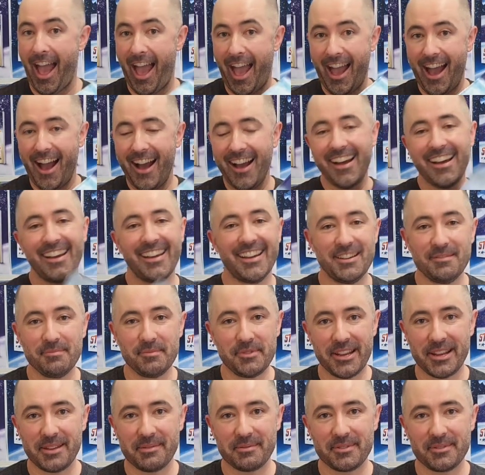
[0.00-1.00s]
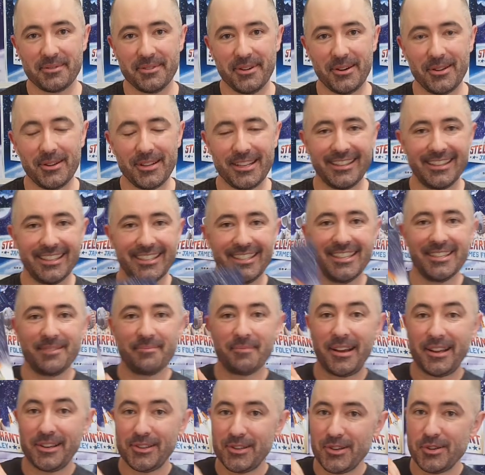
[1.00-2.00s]
Hi, I'm James Foley. This is
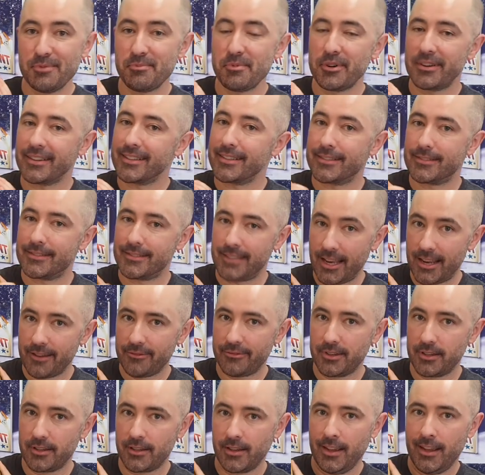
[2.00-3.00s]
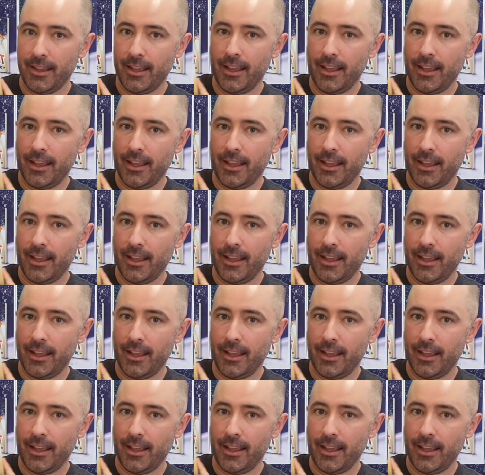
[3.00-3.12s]
my new book, Stellarphant,